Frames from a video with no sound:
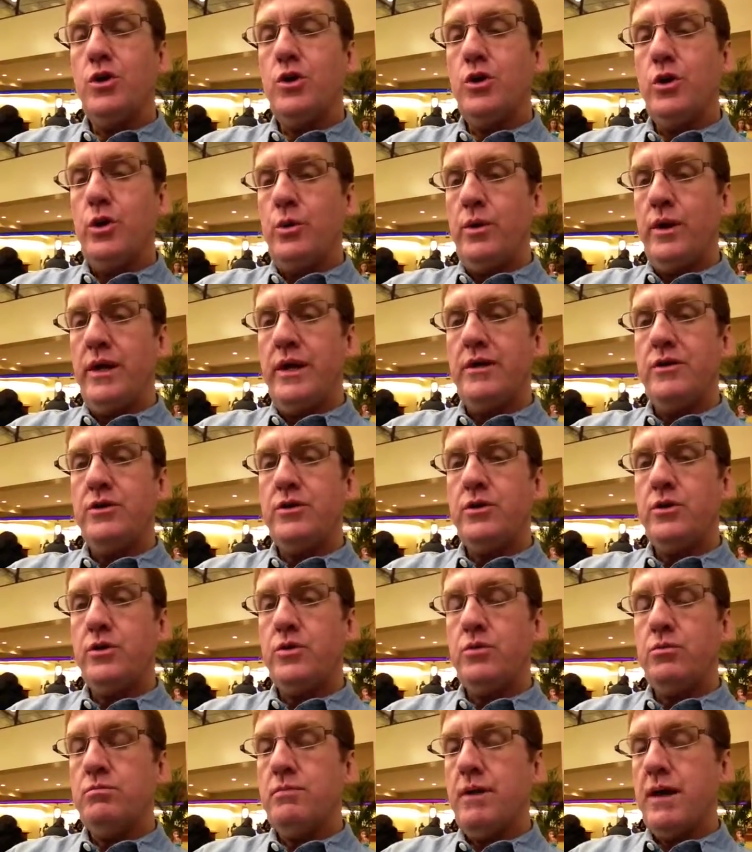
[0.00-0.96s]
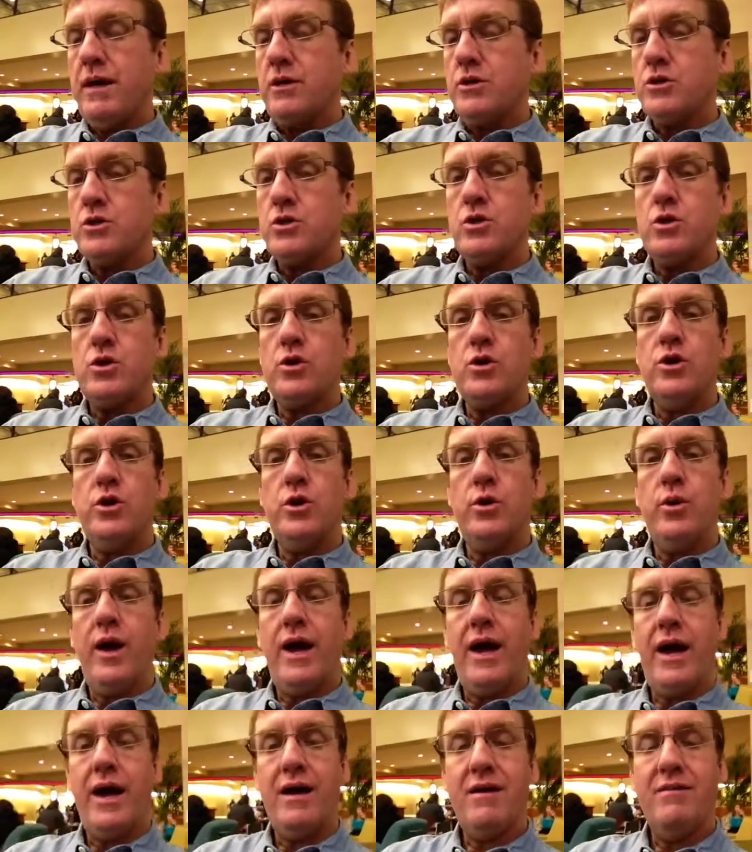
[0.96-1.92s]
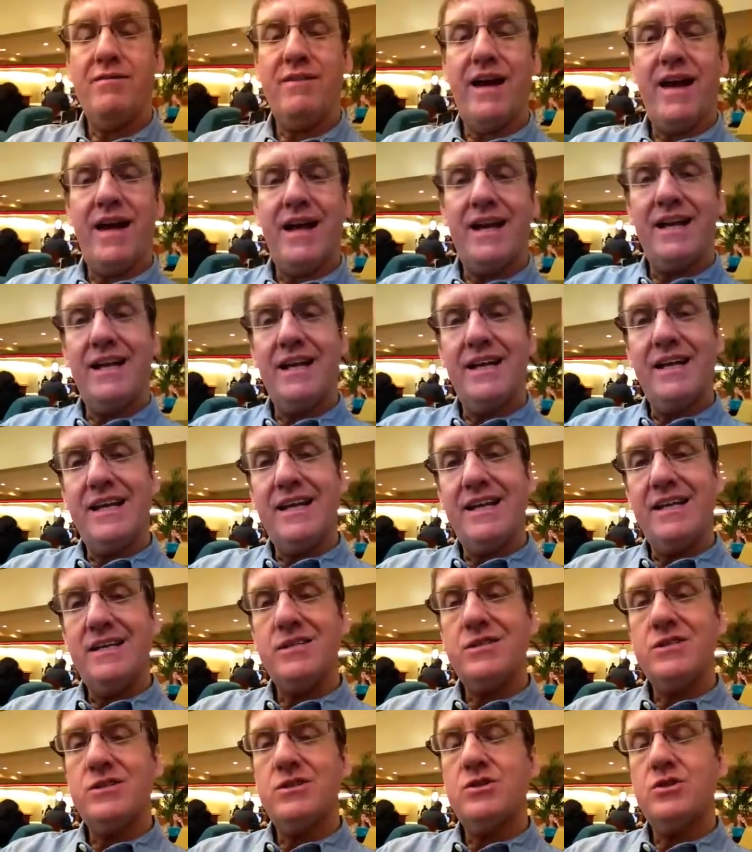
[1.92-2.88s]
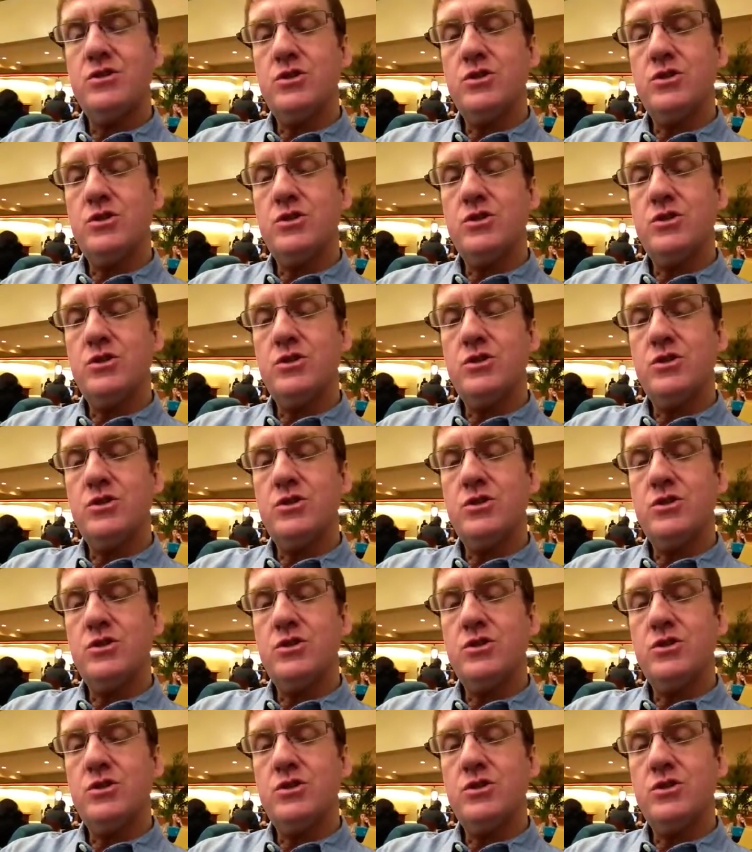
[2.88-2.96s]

you need to make sure you have at least